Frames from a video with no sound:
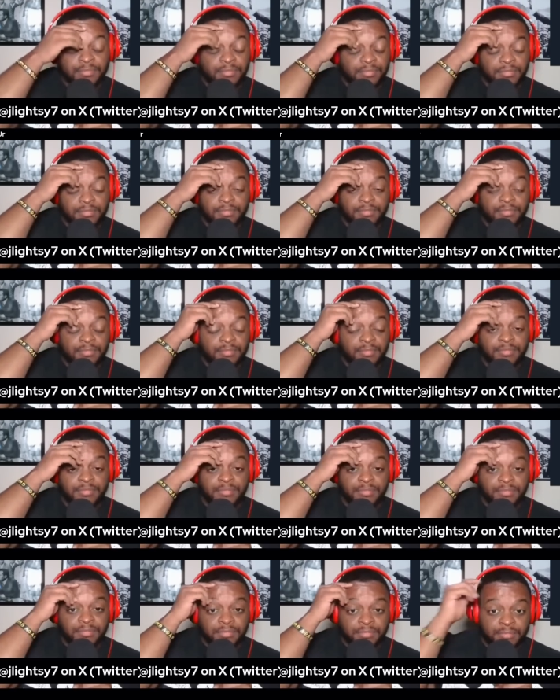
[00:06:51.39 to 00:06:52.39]
I've
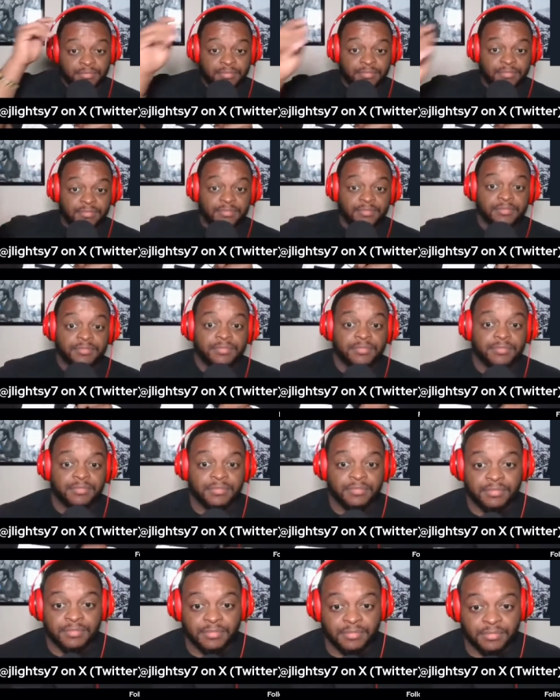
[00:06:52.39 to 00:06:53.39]
been one of them
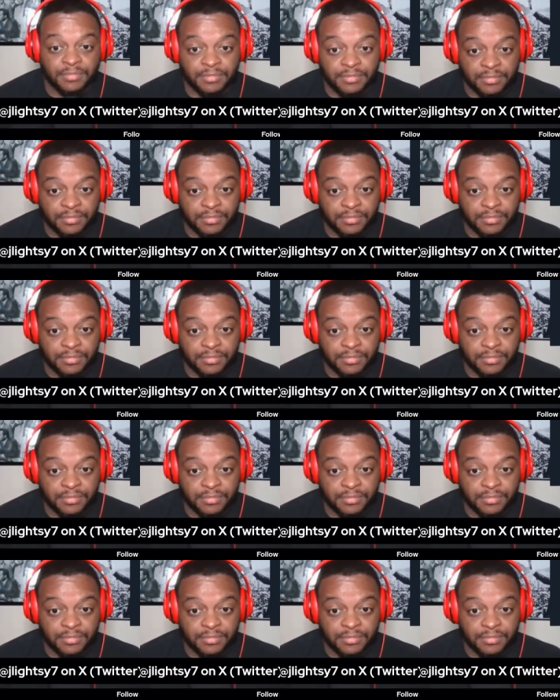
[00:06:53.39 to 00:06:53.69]
kids.